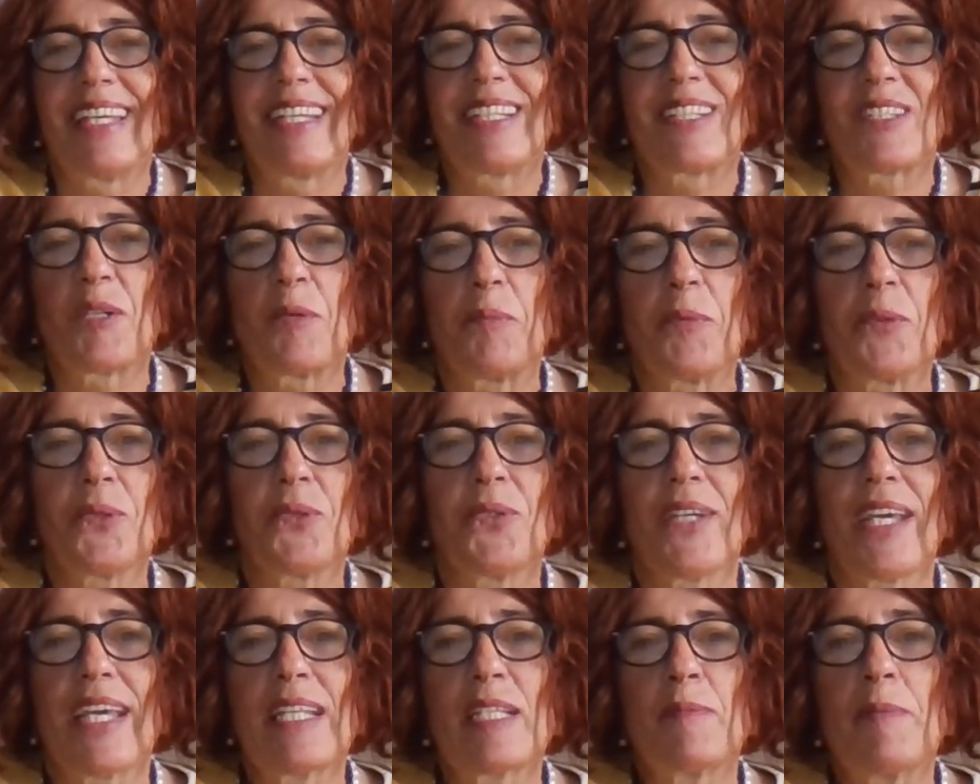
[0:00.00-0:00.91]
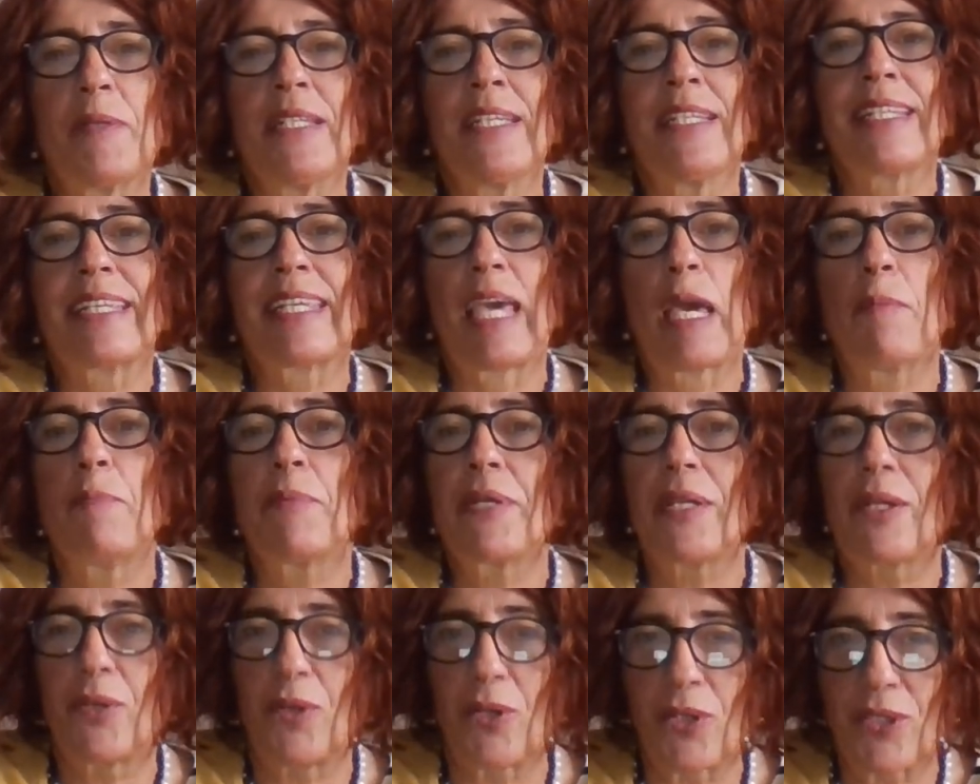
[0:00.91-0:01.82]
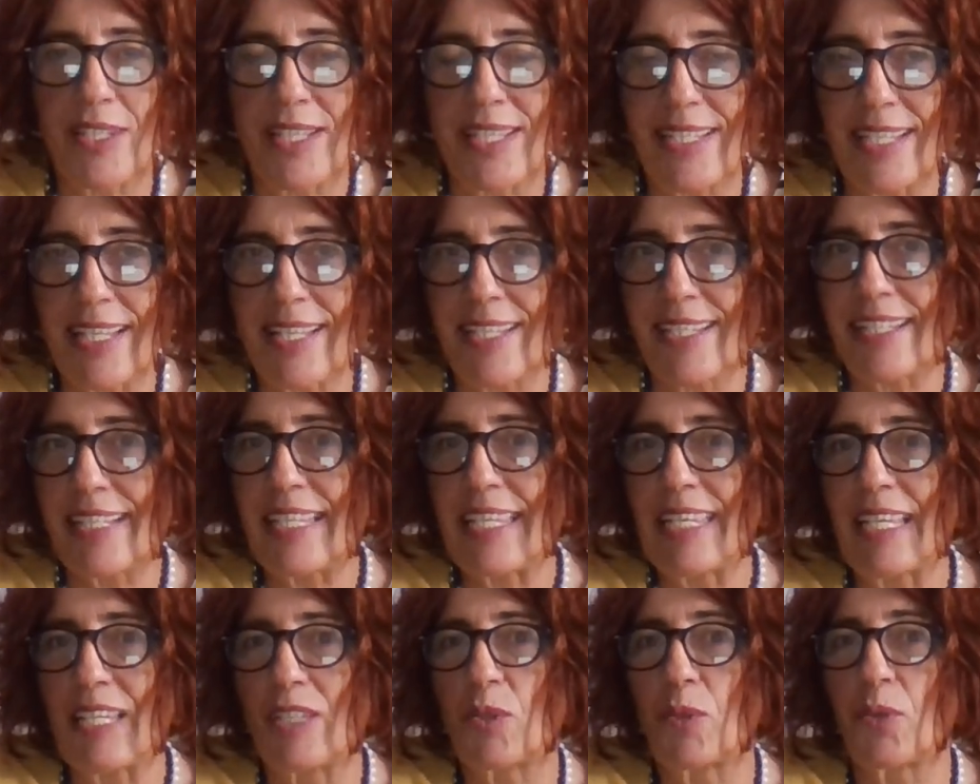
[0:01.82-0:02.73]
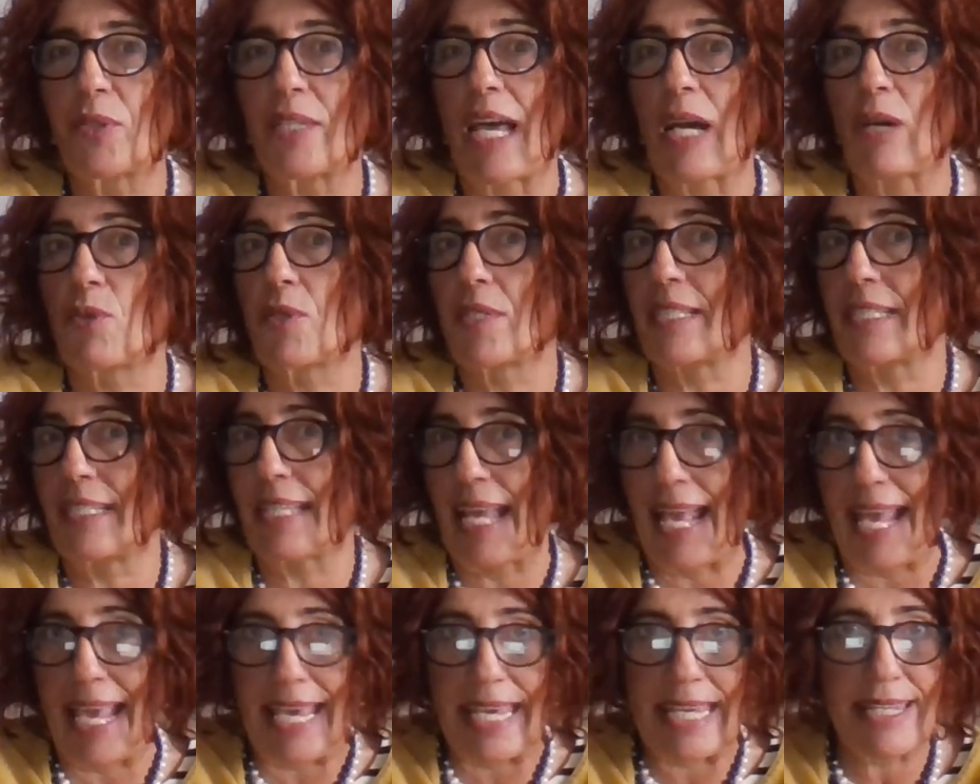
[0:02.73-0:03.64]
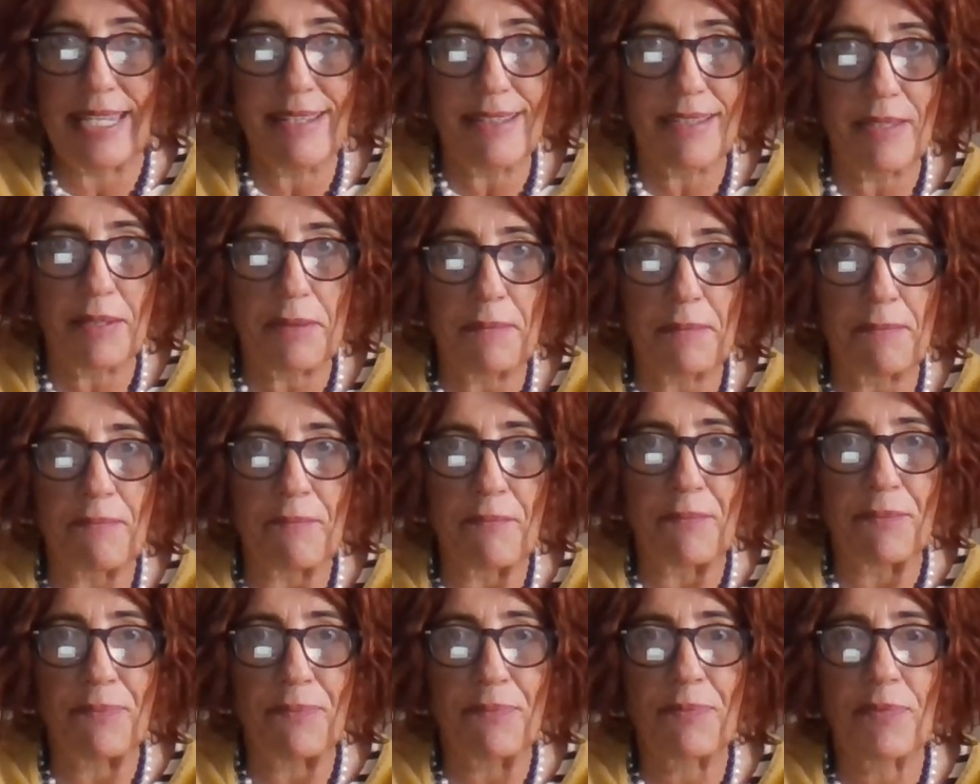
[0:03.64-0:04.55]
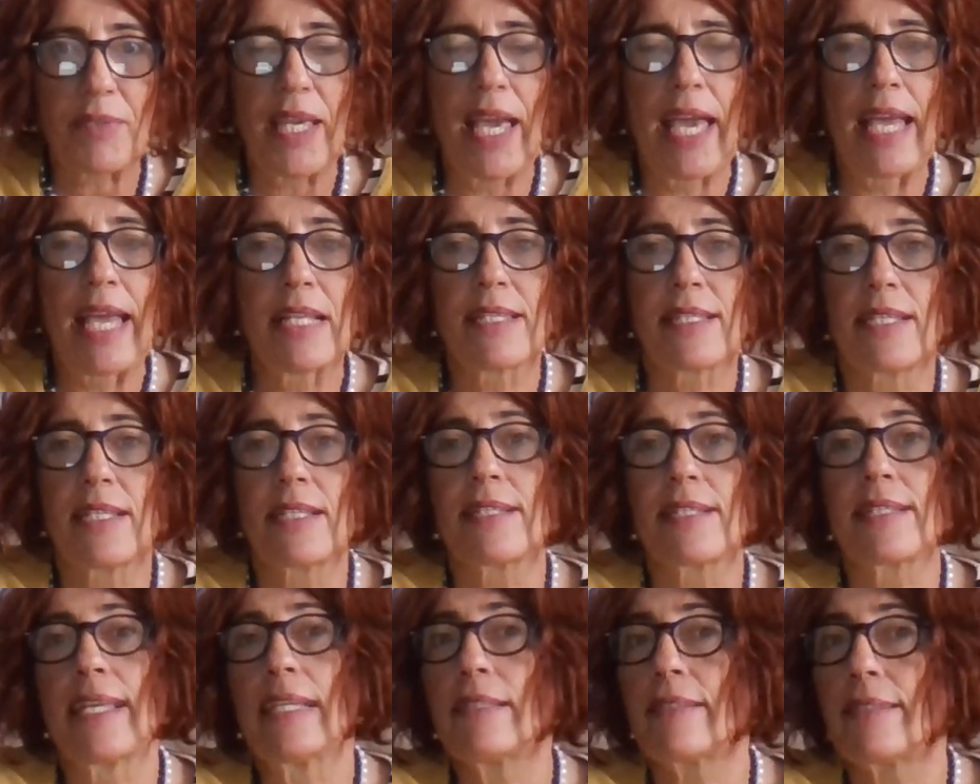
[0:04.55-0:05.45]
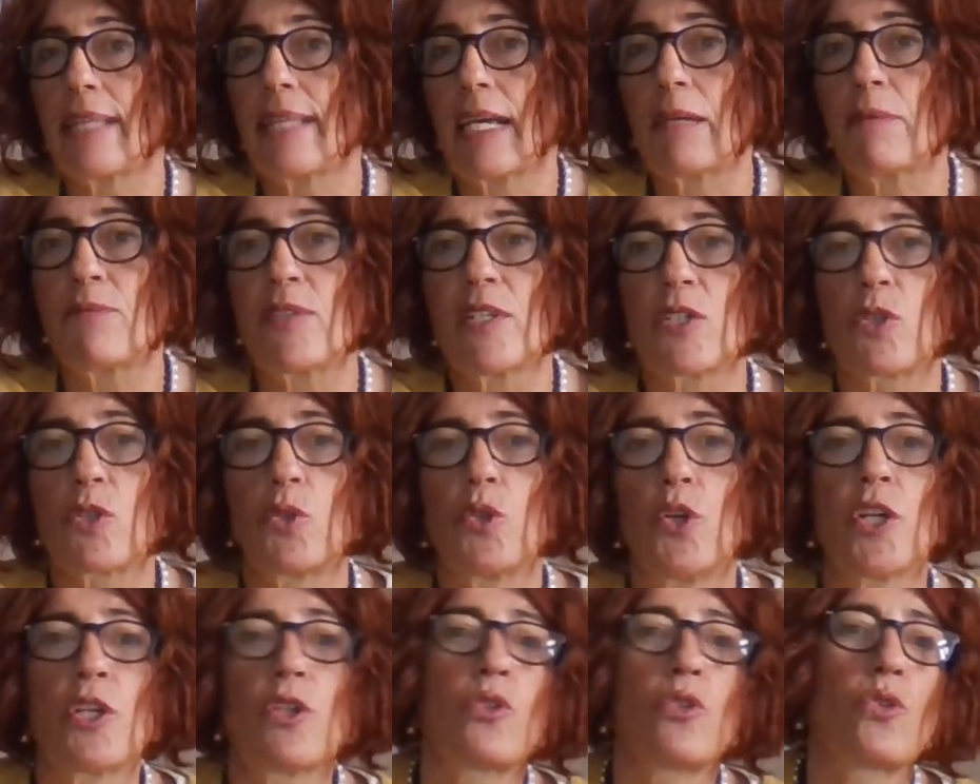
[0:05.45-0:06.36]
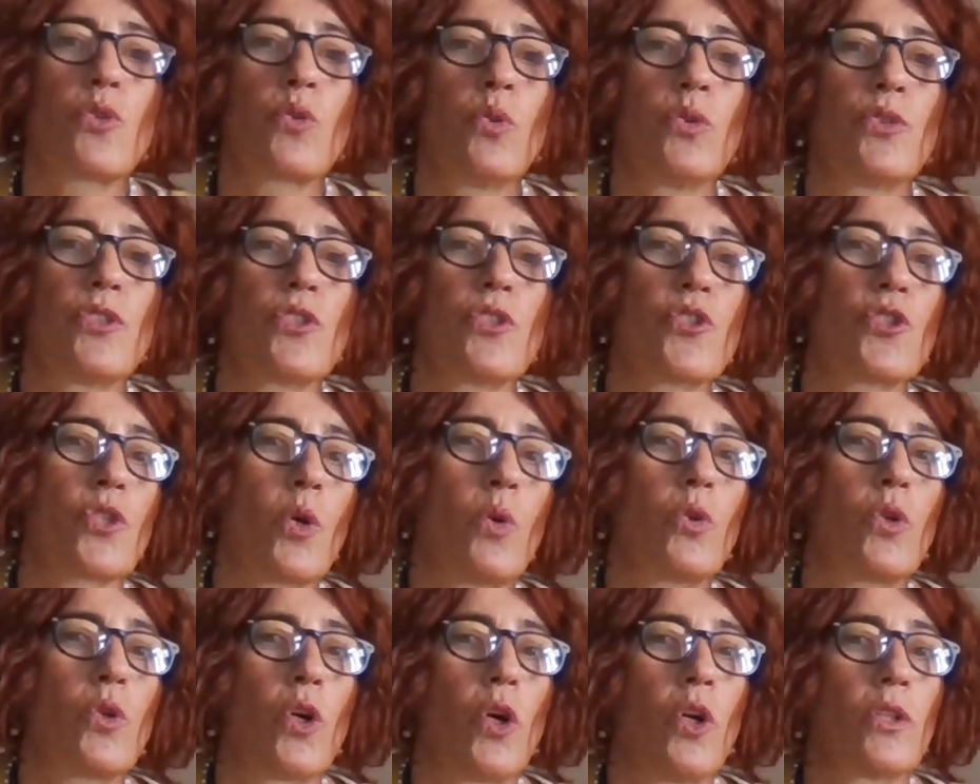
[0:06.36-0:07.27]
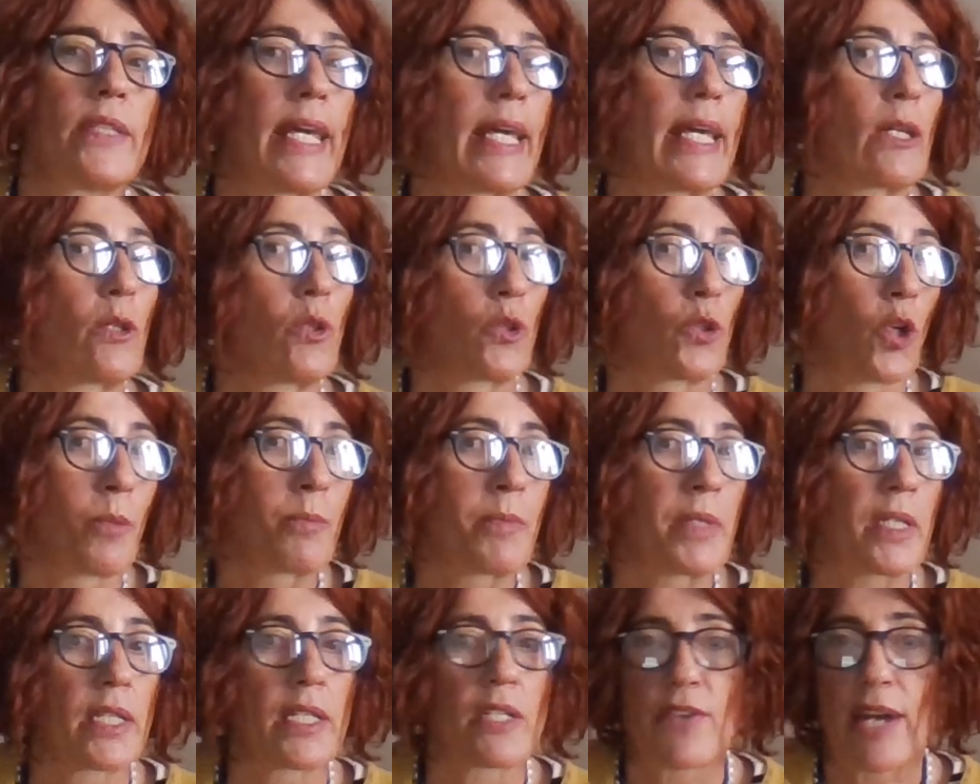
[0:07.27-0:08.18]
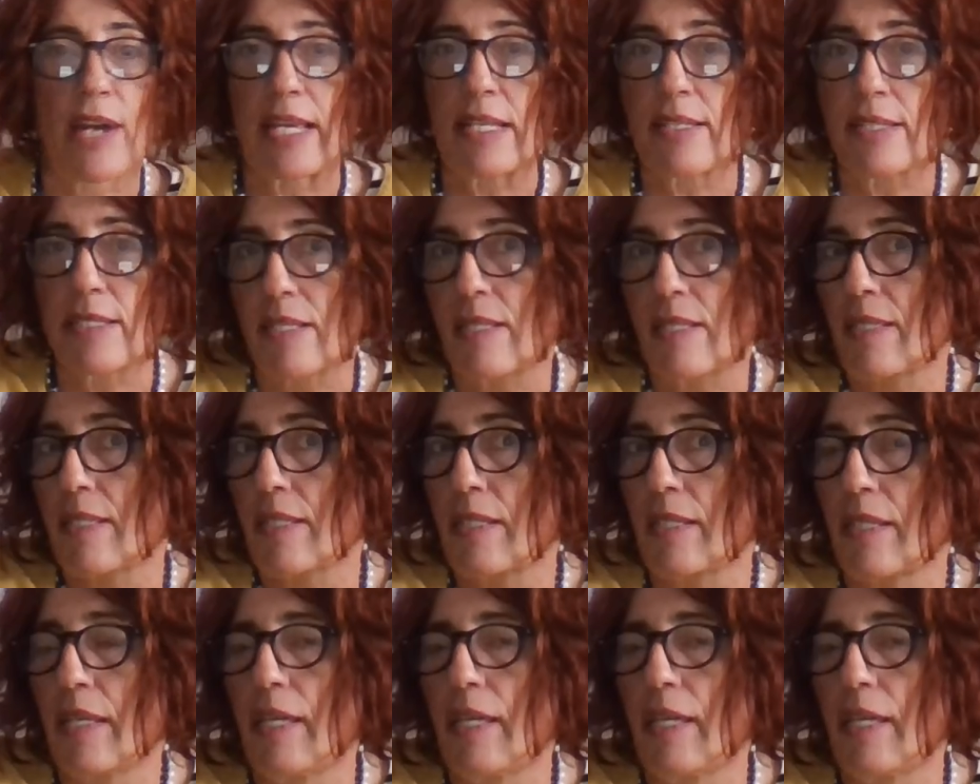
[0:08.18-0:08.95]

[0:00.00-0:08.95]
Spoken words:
So Pluto has been in Capricorn since the year 2008, and since that time we are going through the so-called economic crisis,